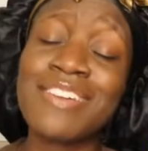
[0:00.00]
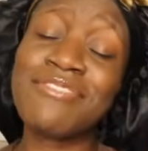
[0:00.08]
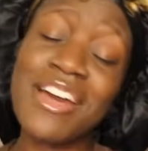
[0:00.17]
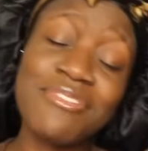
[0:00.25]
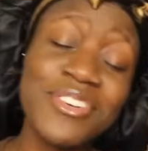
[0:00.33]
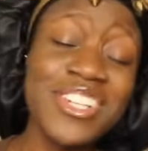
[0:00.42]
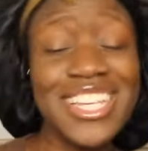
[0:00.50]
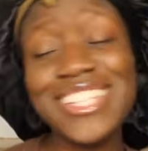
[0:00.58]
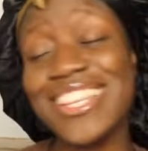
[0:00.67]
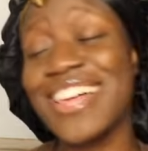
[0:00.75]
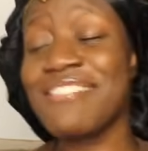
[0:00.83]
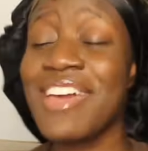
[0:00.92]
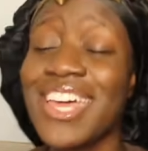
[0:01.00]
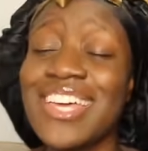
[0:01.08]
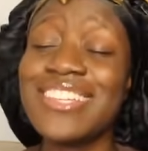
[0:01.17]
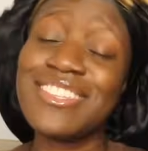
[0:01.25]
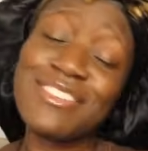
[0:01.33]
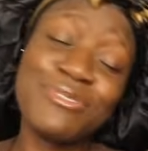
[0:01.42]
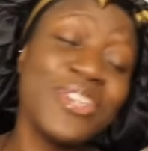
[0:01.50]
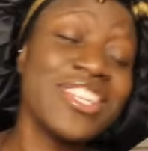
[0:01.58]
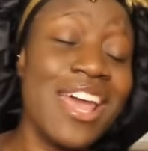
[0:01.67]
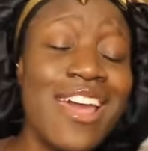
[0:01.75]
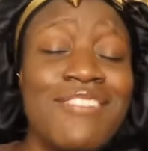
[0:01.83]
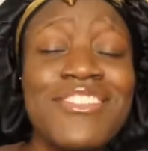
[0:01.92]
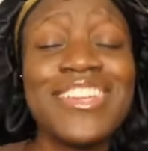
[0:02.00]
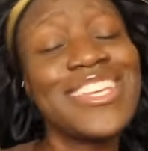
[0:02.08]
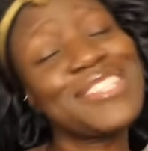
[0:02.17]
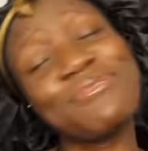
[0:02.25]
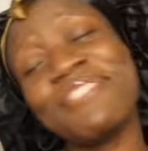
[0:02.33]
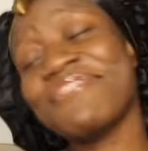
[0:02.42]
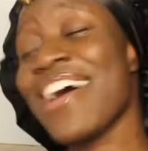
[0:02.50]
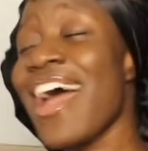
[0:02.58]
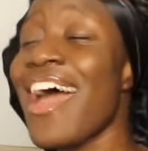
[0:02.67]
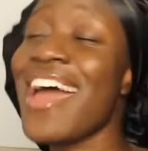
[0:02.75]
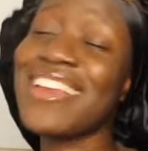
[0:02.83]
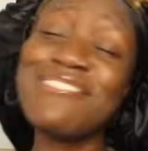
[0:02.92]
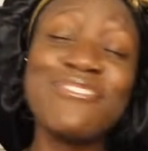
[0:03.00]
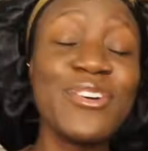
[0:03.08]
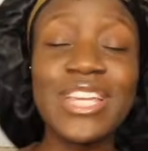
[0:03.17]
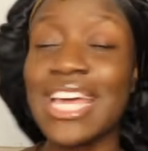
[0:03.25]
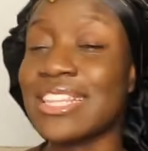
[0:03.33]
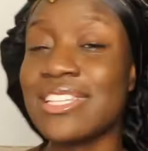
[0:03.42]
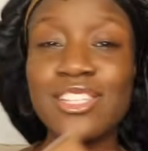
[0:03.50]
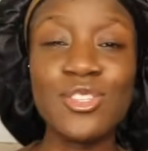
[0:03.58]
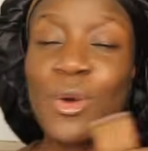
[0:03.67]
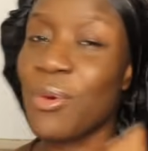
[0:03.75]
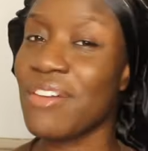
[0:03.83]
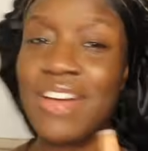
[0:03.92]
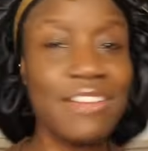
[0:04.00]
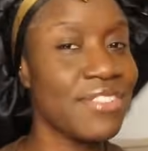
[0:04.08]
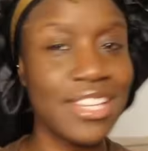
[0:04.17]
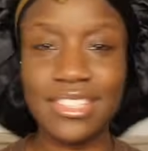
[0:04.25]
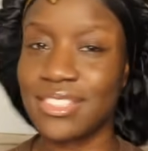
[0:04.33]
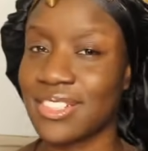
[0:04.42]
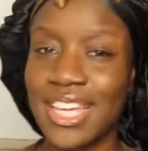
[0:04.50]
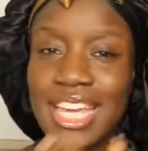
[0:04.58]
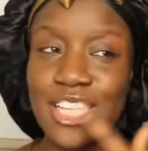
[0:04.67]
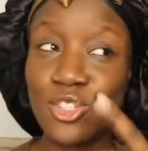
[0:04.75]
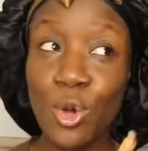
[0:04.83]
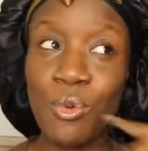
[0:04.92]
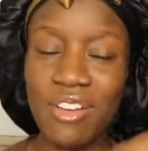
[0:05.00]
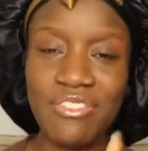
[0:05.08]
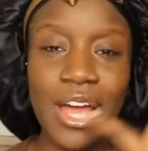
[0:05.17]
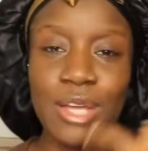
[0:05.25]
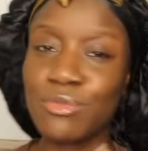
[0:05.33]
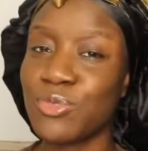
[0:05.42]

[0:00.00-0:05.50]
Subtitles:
Fight for this love. Is this worth having? It's worth fighting for. Yeah, this is not worth having. It's not worth fighting